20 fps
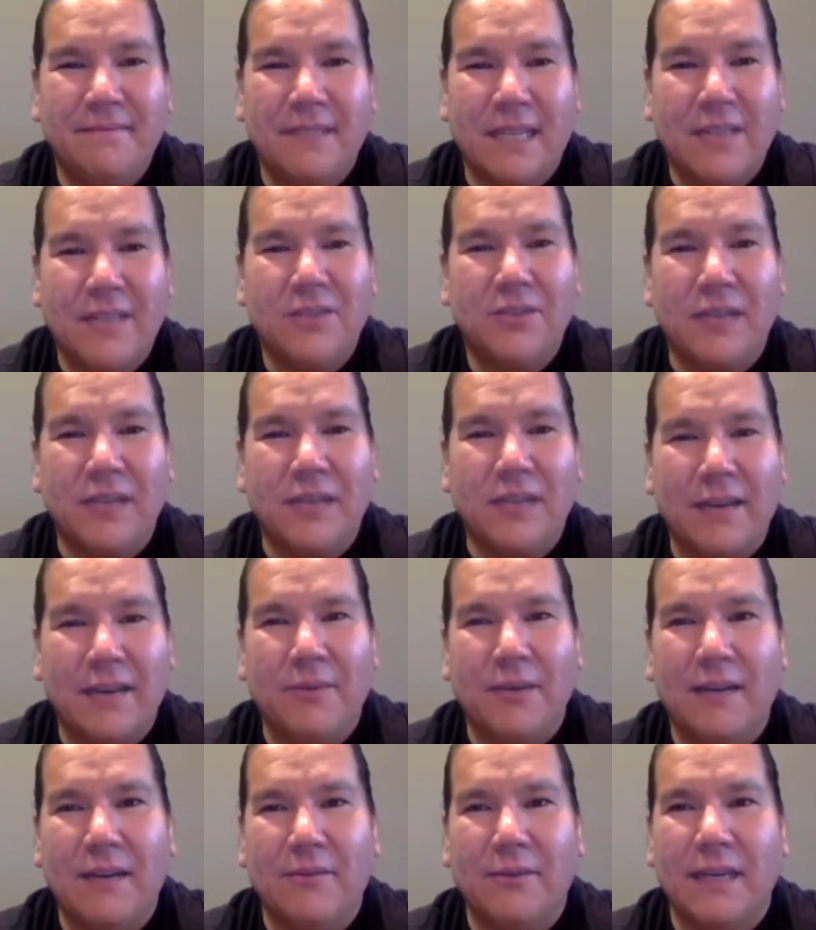That's okay.
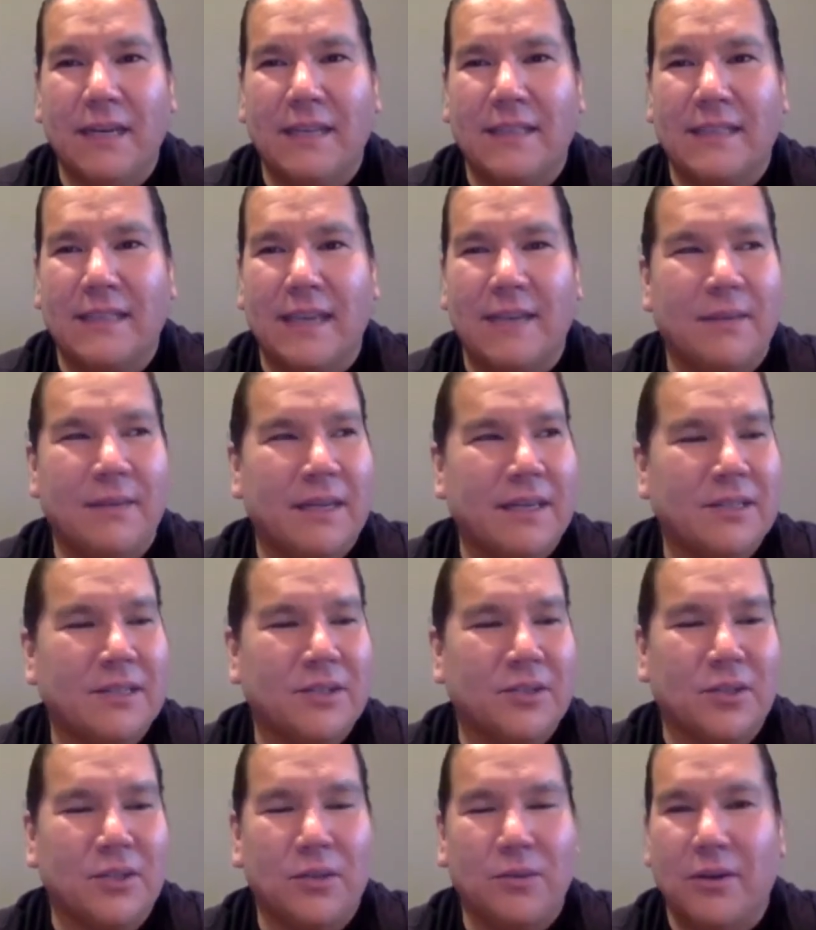We got 10 minutes
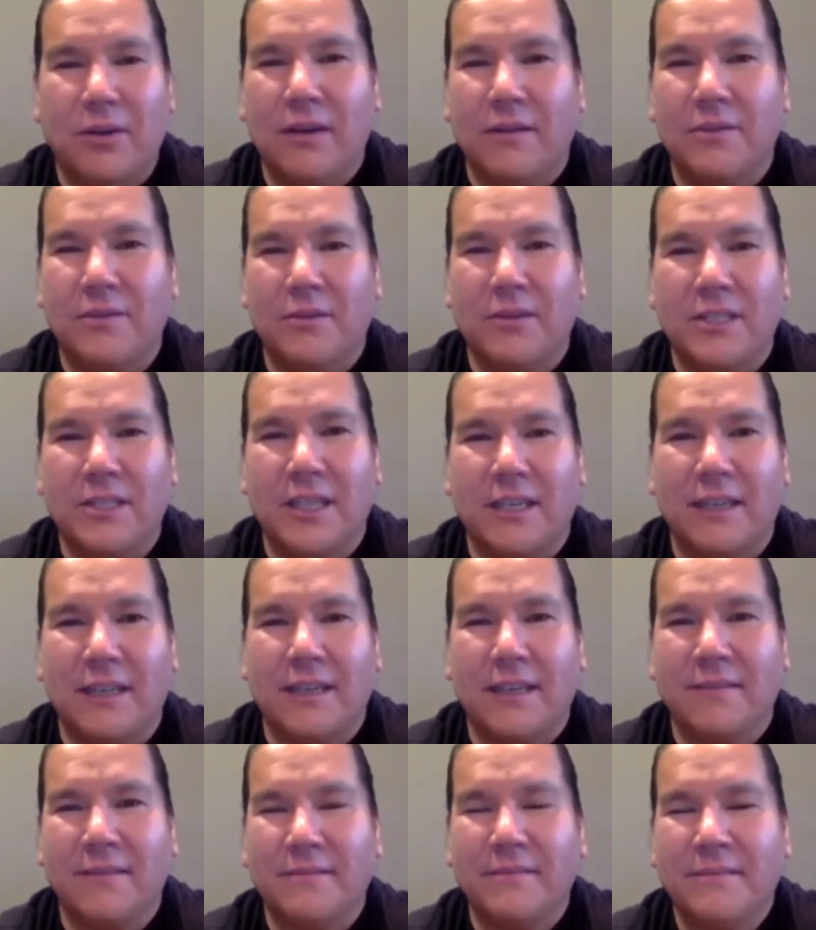or so. We don't have to rush out of here.